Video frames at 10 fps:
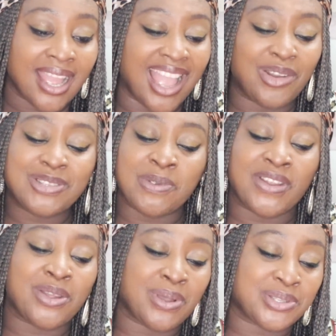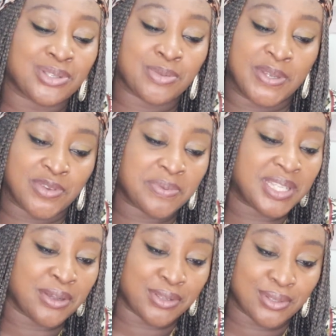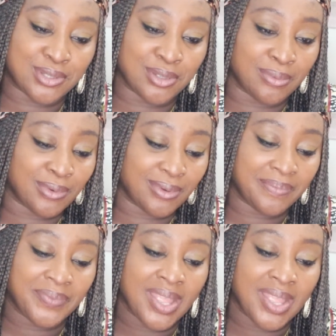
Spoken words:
I always prefer the questions to be dropped here on YouTube.